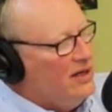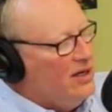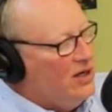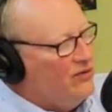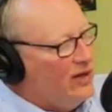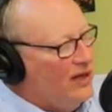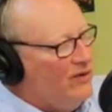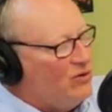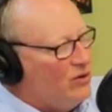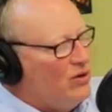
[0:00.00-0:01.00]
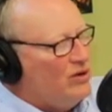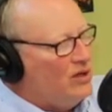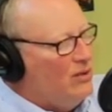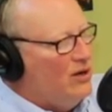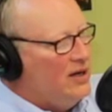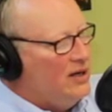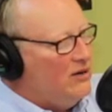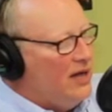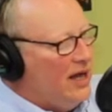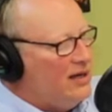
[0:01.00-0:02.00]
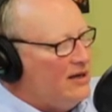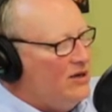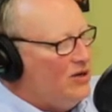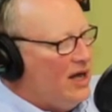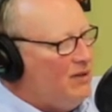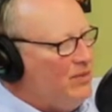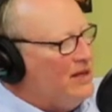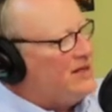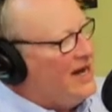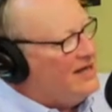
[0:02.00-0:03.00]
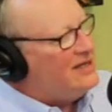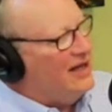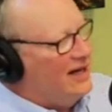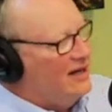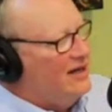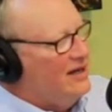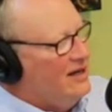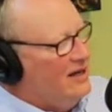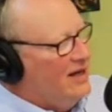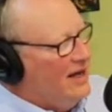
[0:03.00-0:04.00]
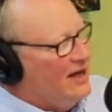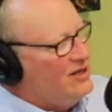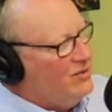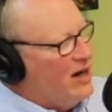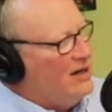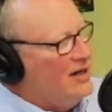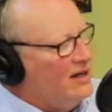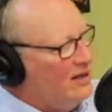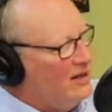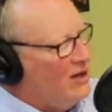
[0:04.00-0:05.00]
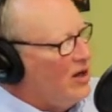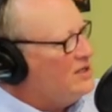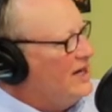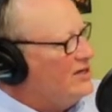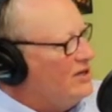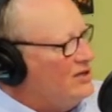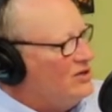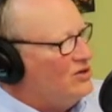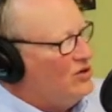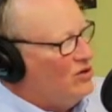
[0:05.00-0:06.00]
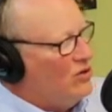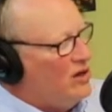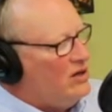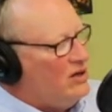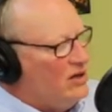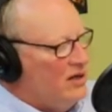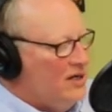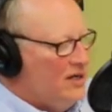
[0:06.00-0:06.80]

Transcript: If you live in a rural community, you can't be as isolated as you might in Los Angeles or New York or